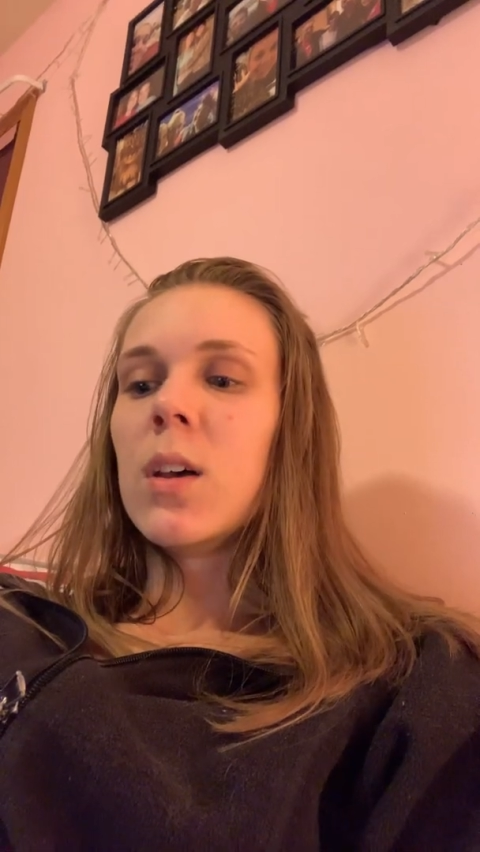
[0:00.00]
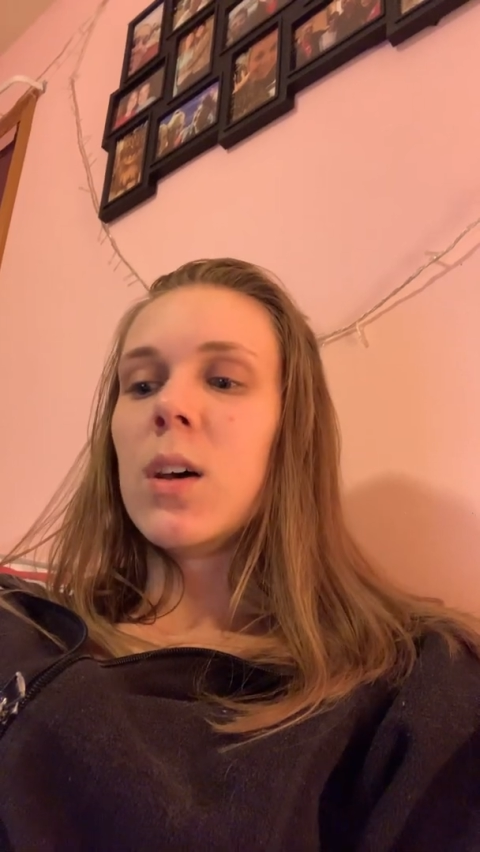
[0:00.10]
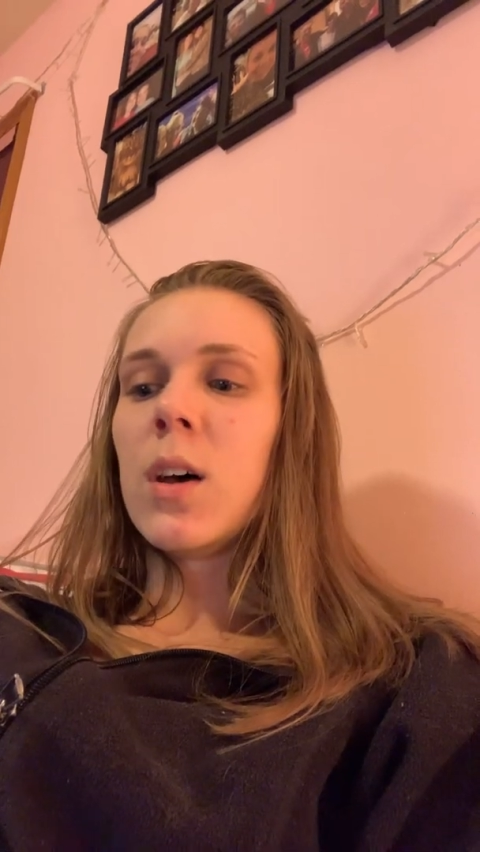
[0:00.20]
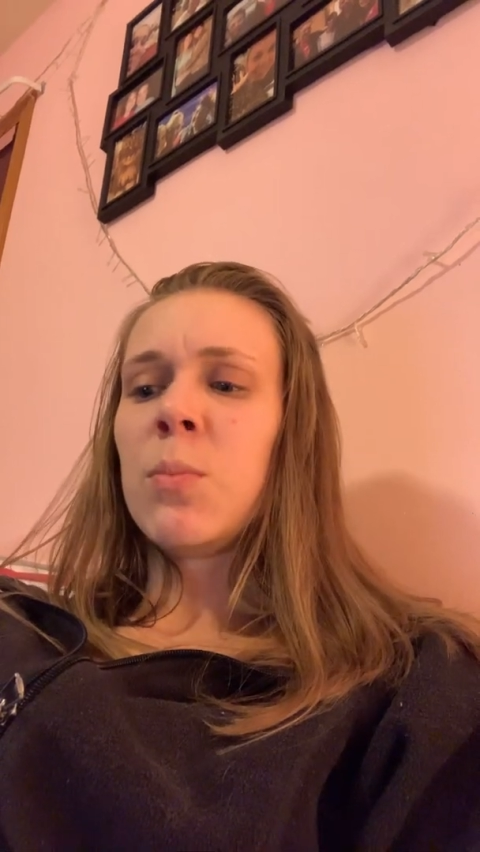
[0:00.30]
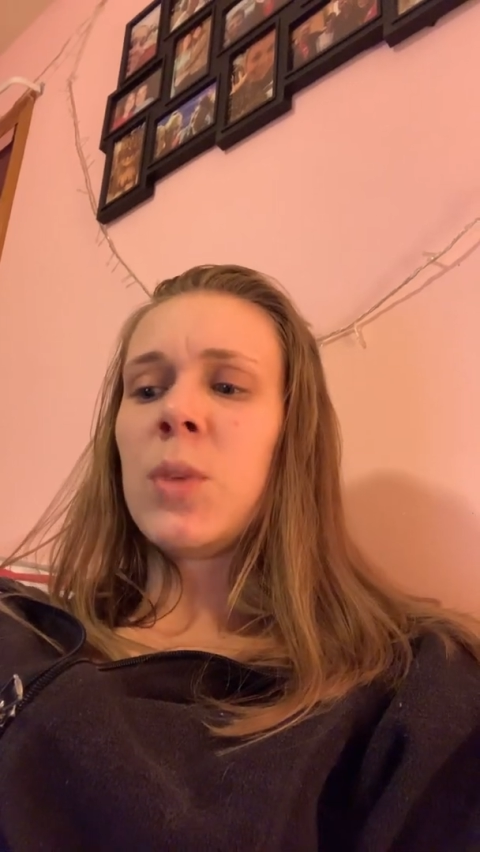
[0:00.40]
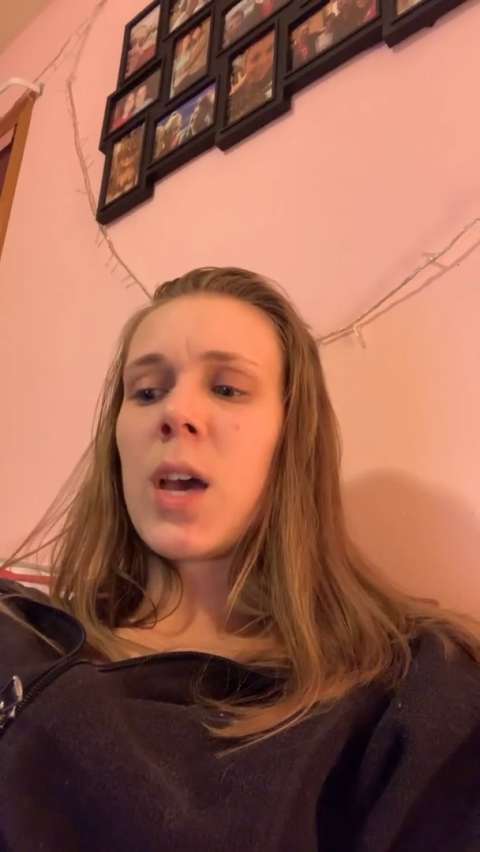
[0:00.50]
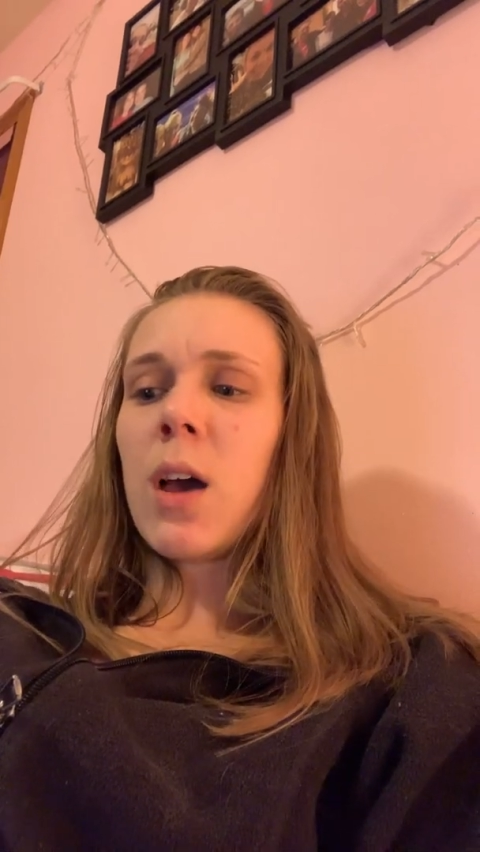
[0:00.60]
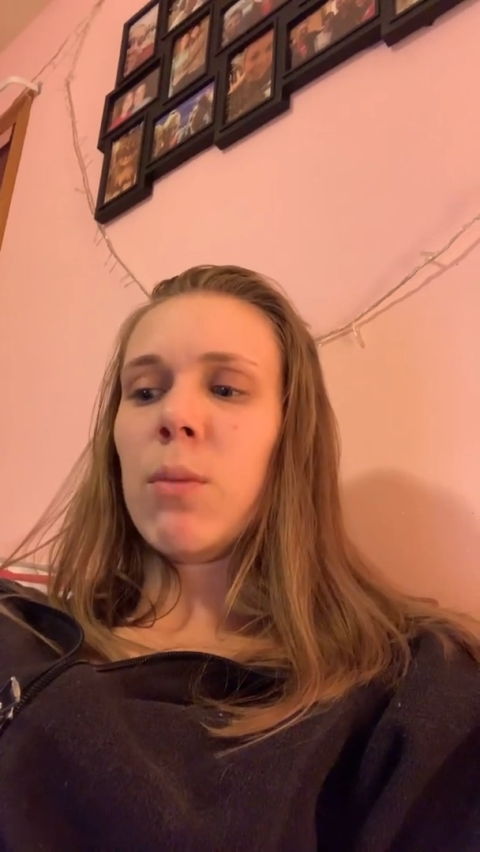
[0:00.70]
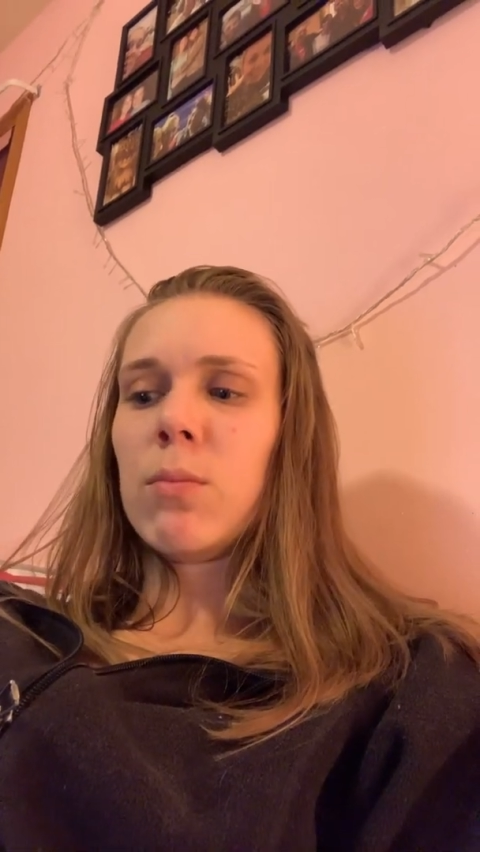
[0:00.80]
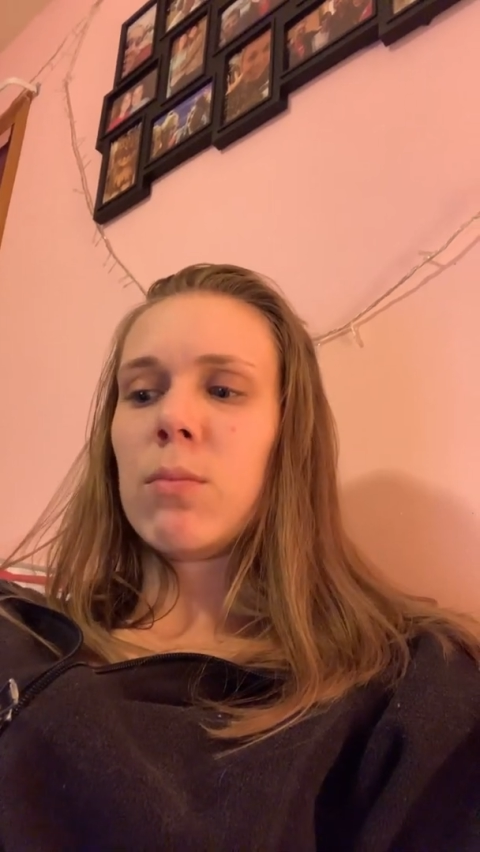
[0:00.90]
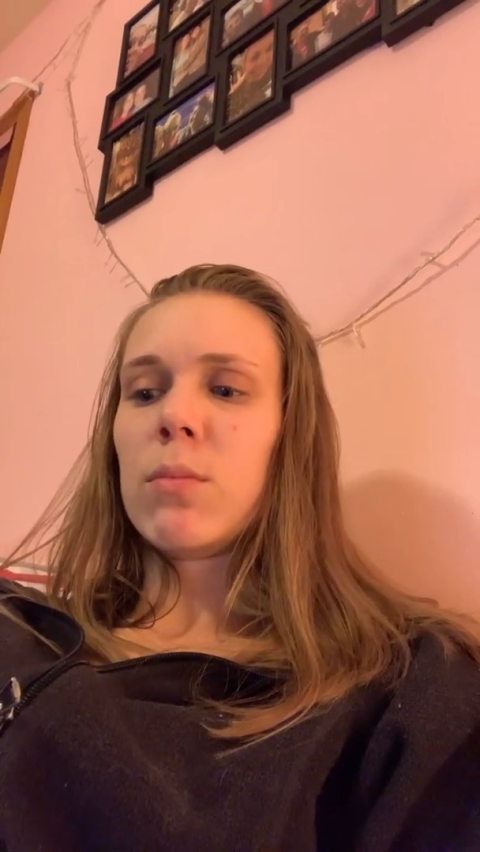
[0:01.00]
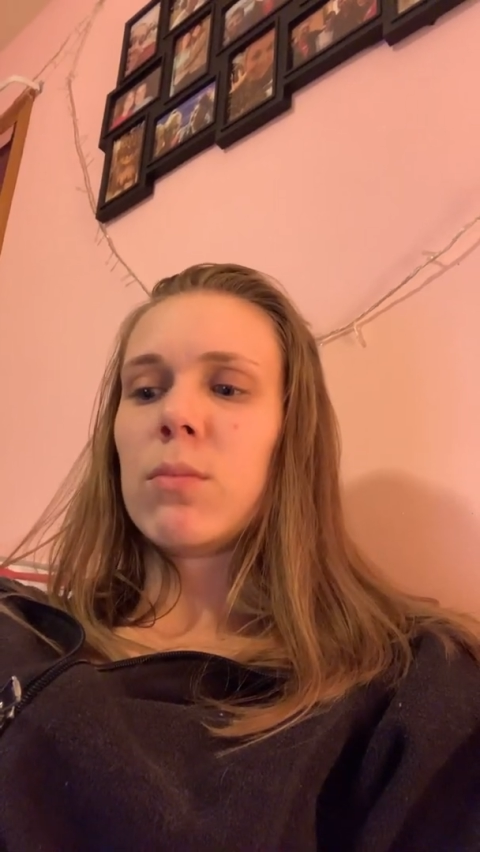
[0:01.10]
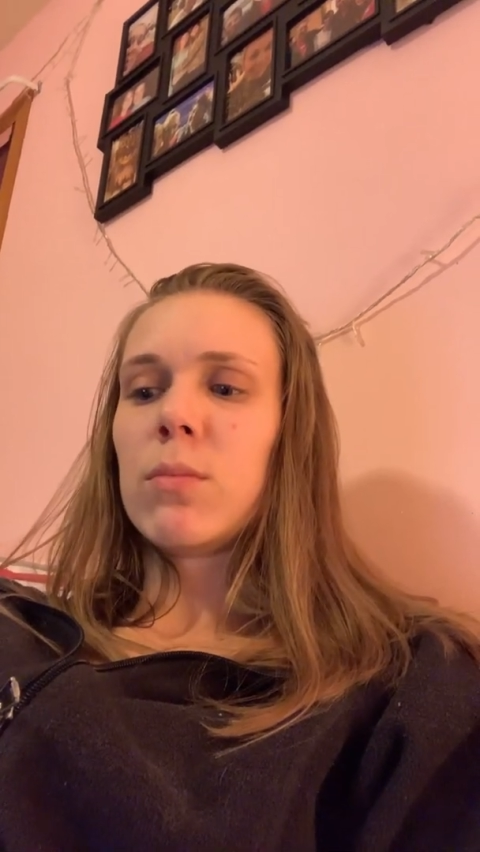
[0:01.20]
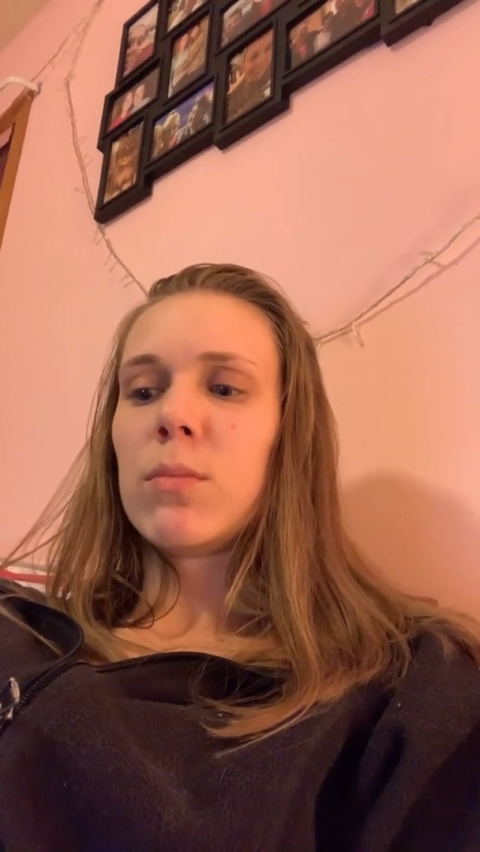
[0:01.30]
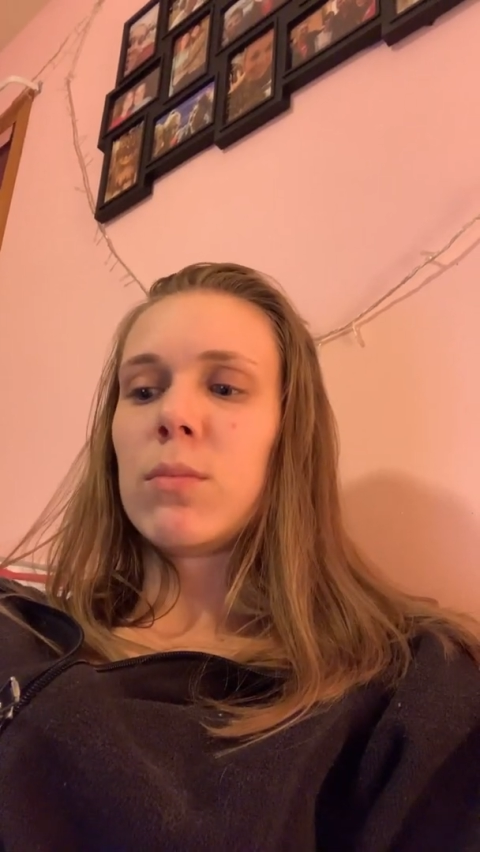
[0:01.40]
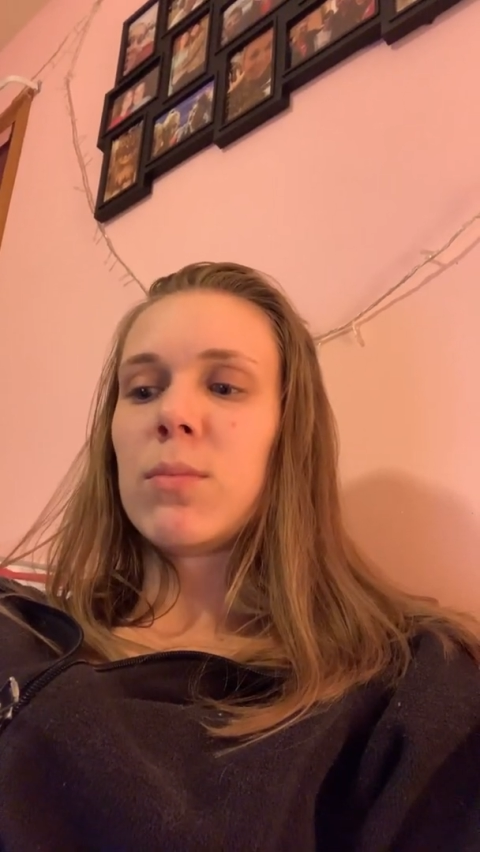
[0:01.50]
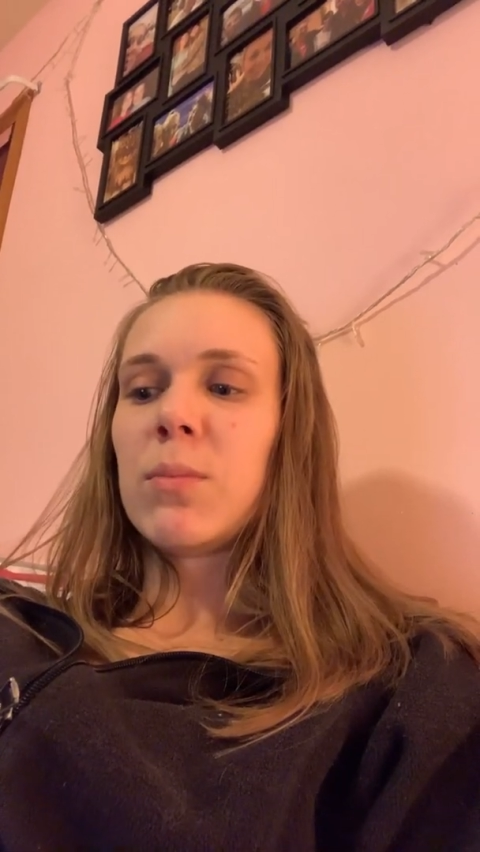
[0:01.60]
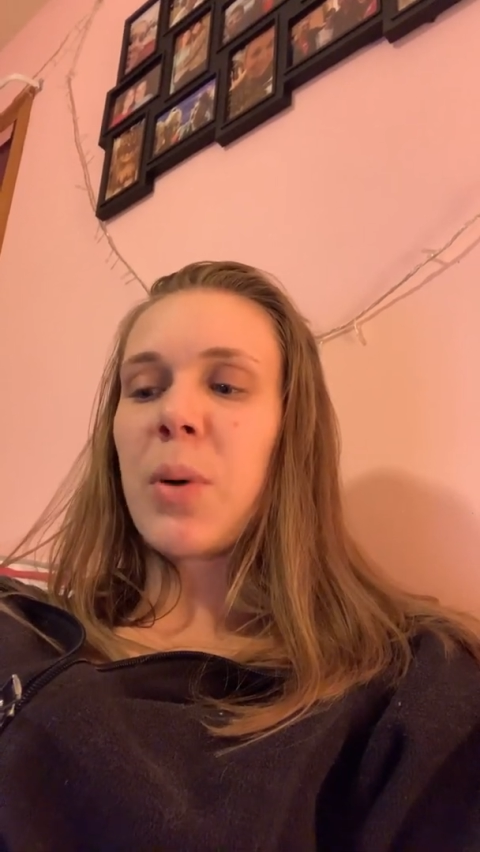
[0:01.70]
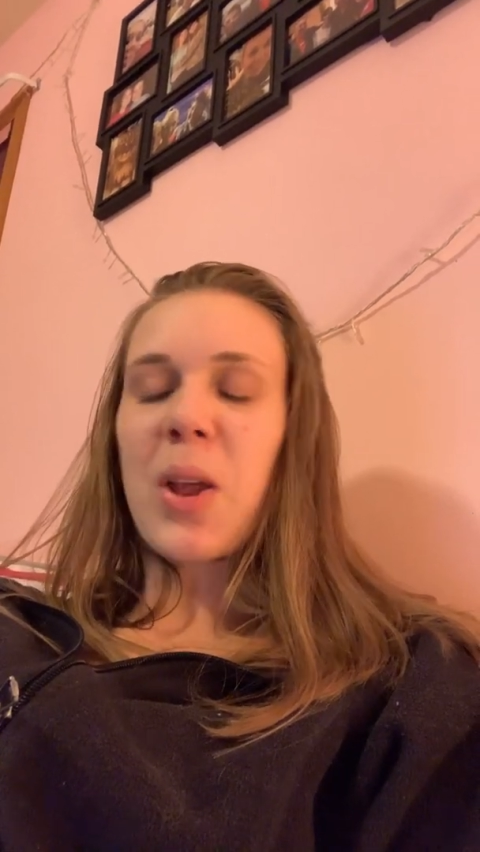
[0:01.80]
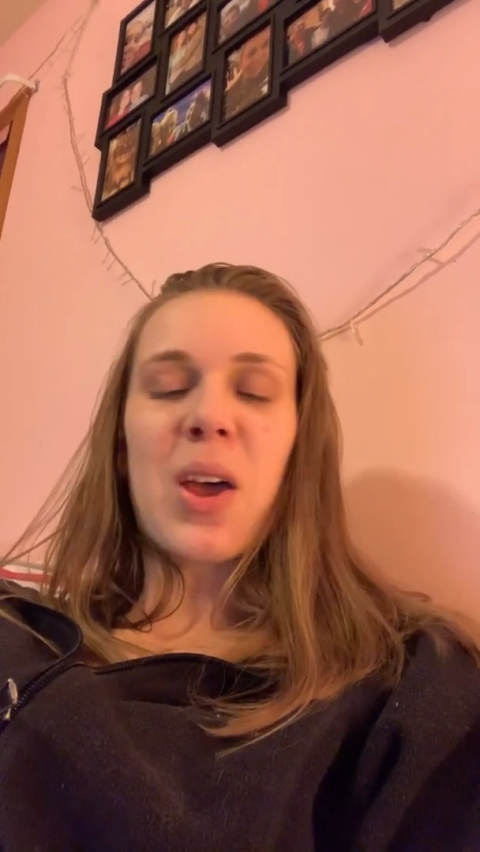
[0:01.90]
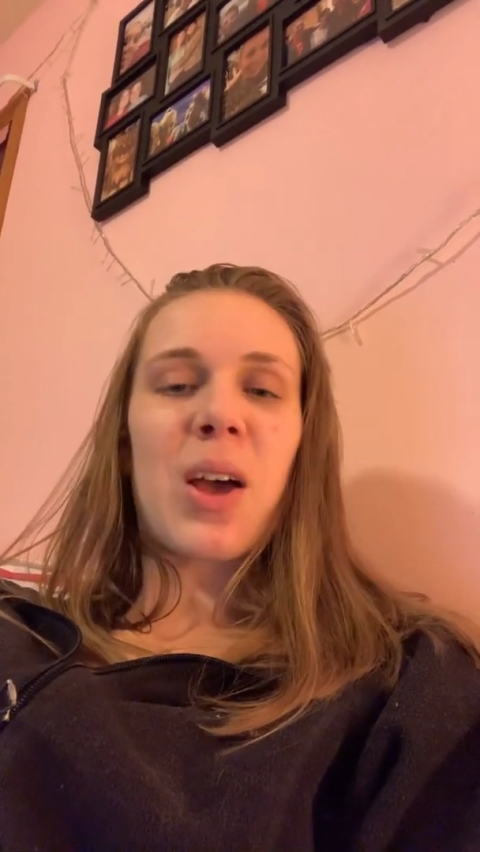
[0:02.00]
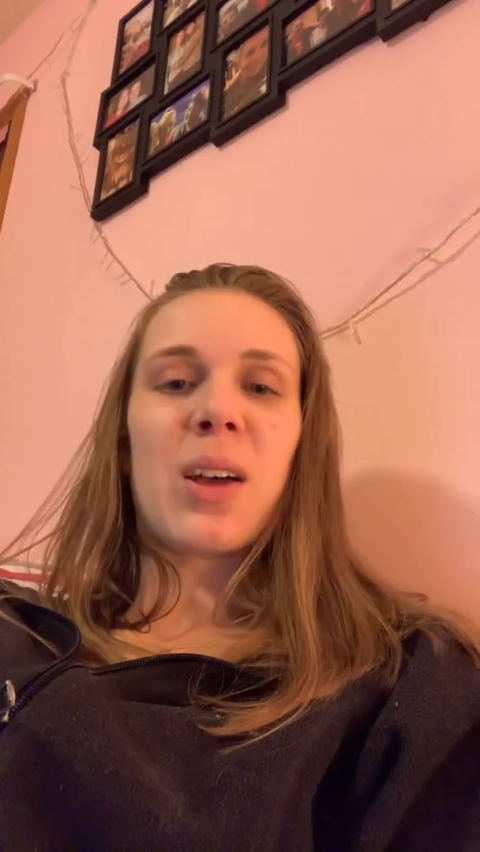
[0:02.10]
Yeah. But